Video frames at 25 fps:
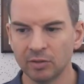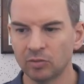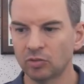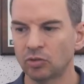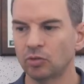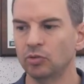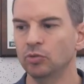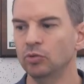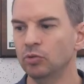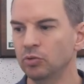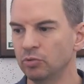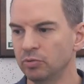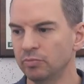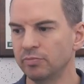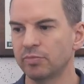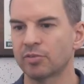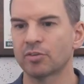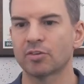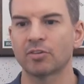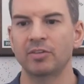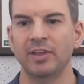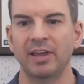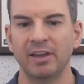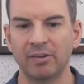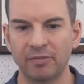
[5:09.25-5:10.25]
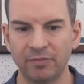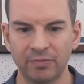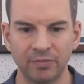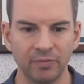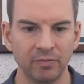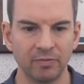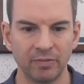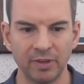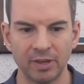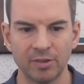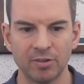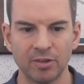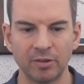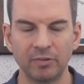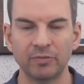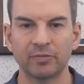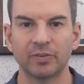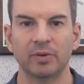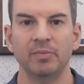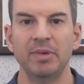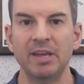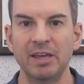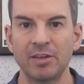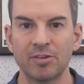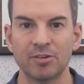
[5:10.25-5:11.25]
to sniff this
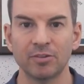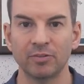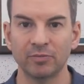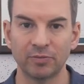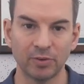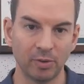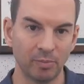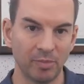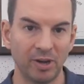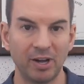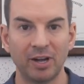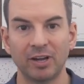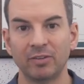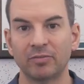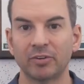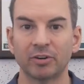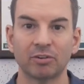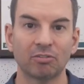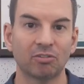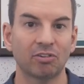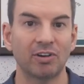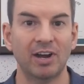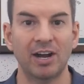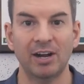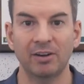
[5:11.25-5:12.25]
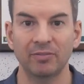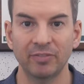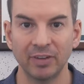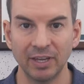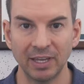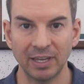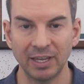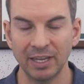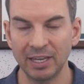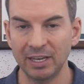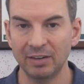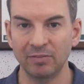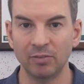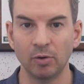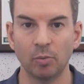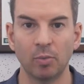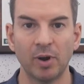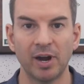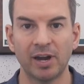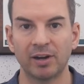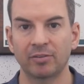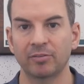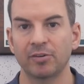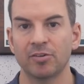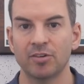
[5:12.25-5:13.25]
information from other traffic in the
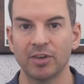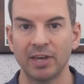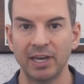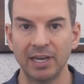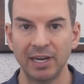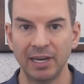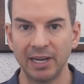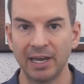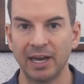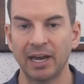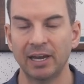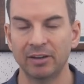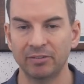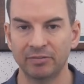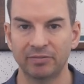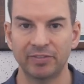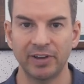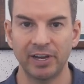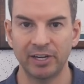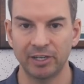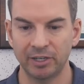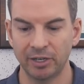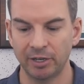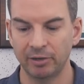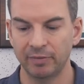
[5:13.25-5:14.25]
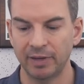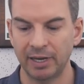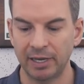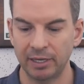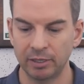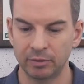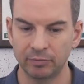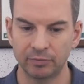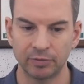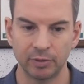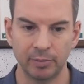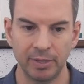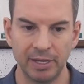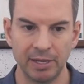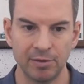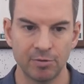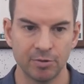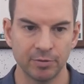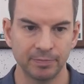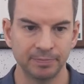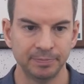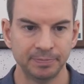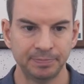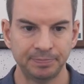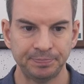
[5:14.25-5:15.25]
wireless area and find out that
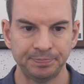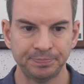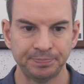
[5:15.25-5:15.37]
information.